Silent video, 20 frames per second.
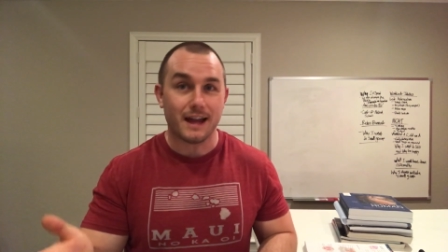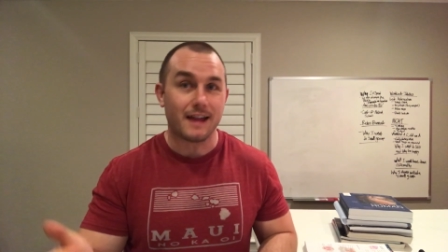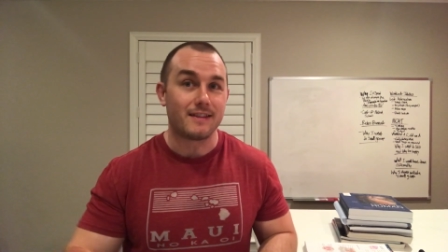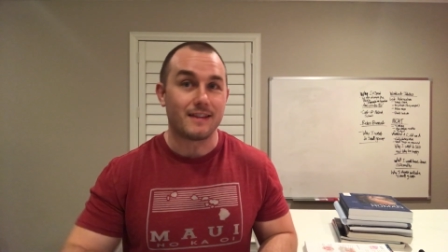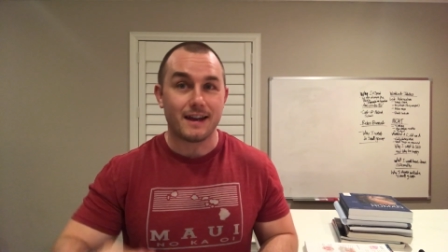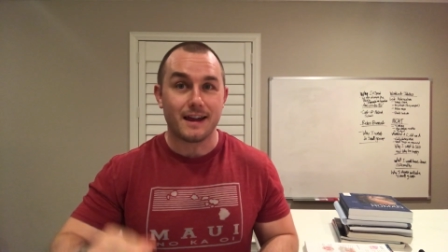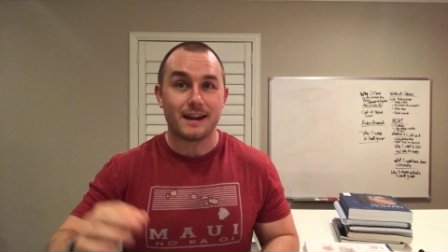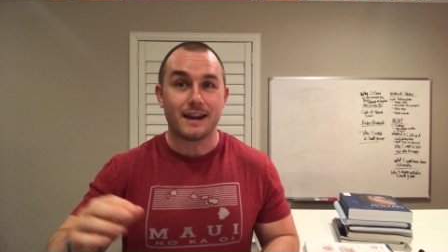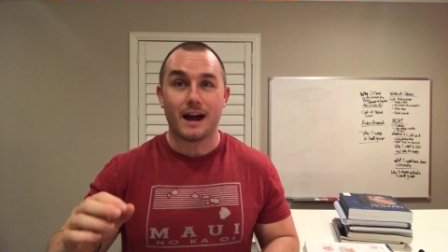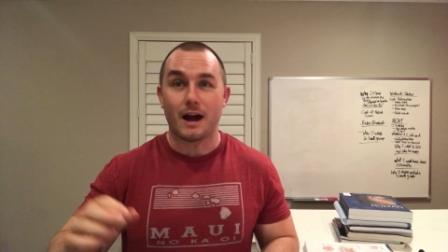and
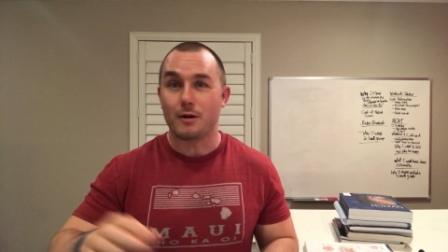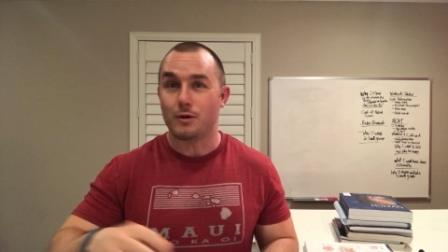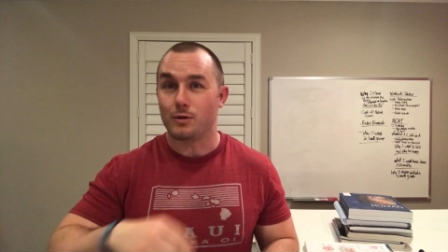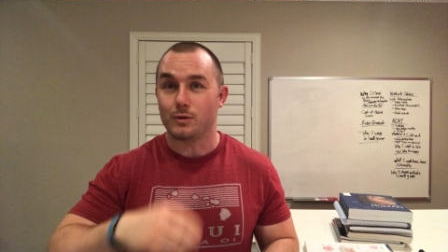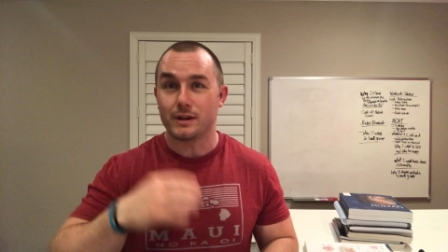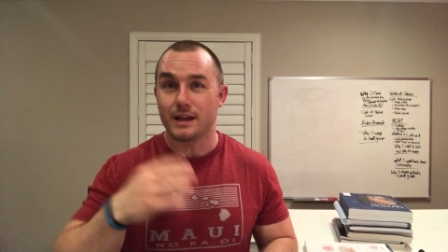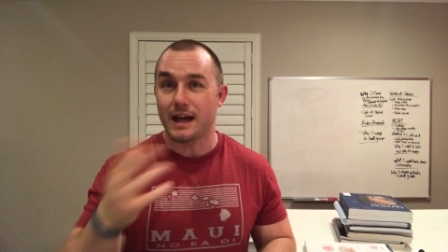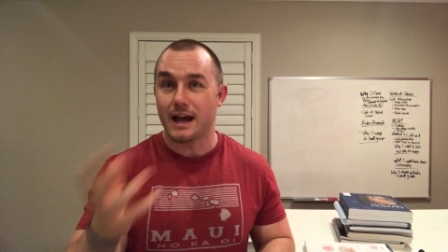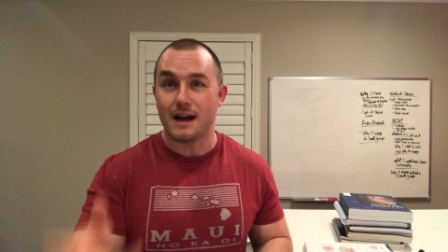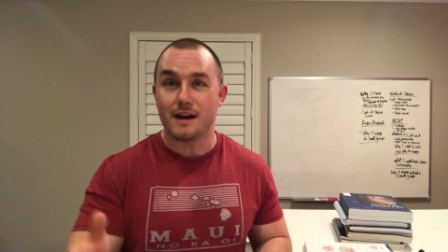then I would
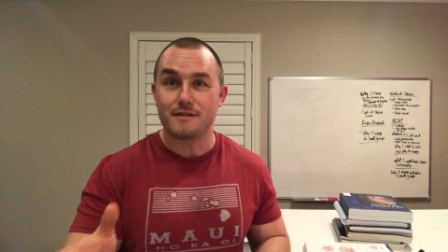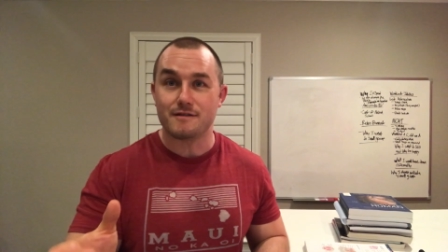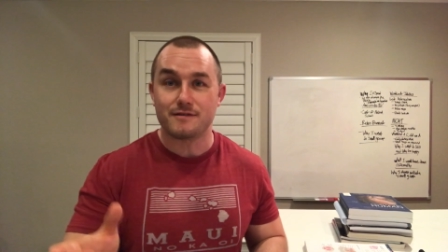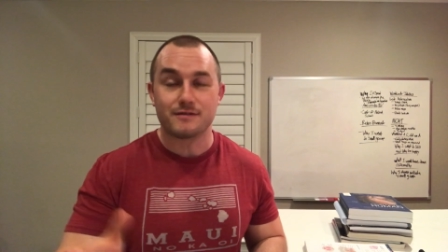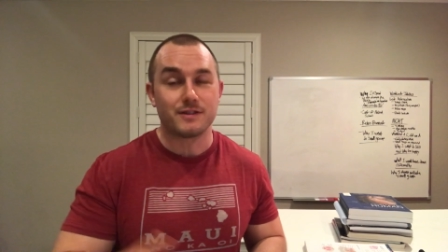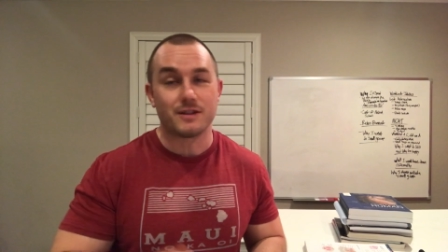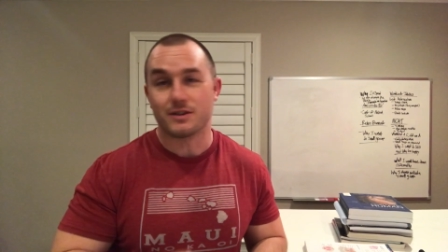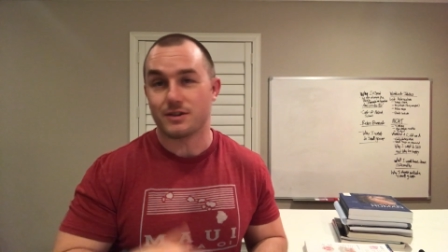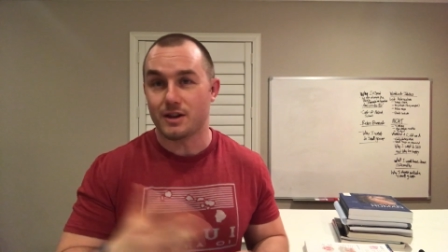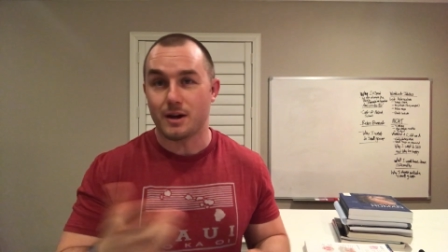only have
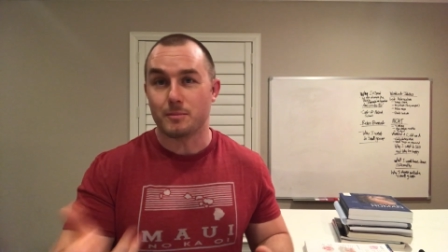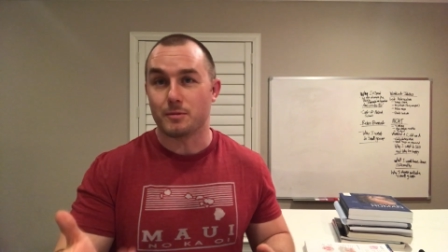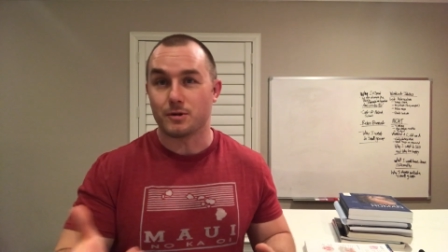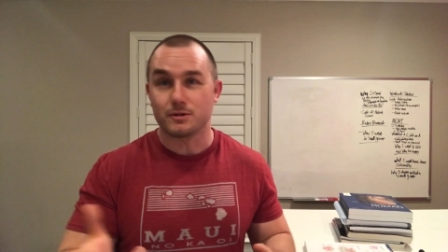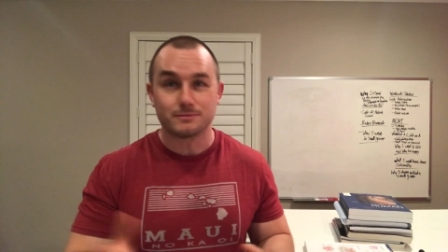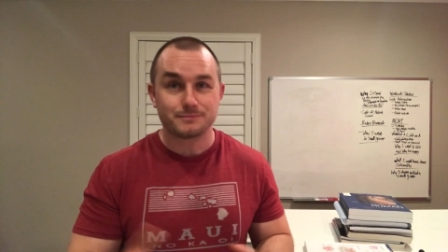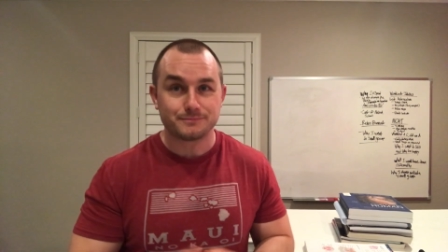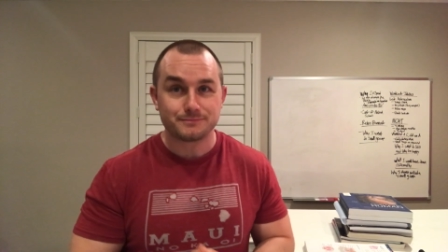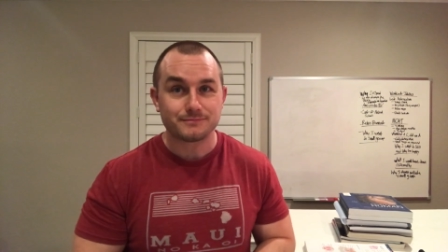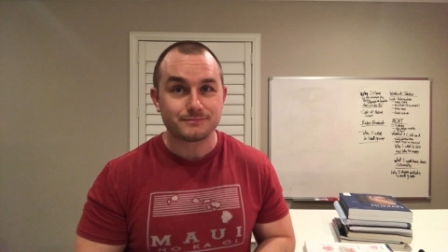the summer,